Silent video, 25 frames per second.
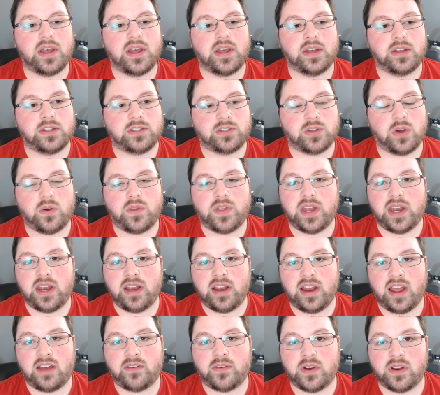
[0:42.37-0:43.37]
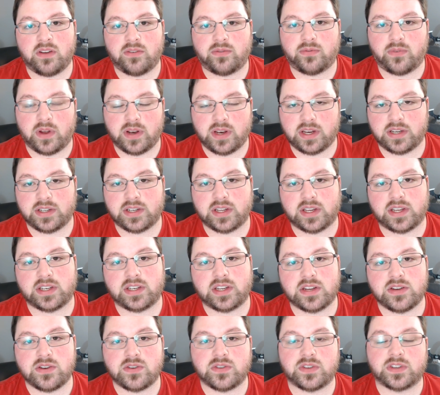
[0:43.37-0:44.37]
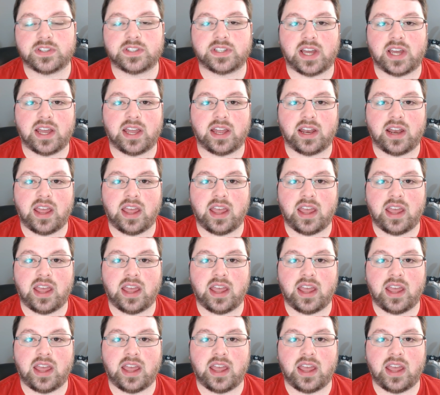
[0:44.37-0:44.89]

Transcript: So they didn't have enough funding to continue the site.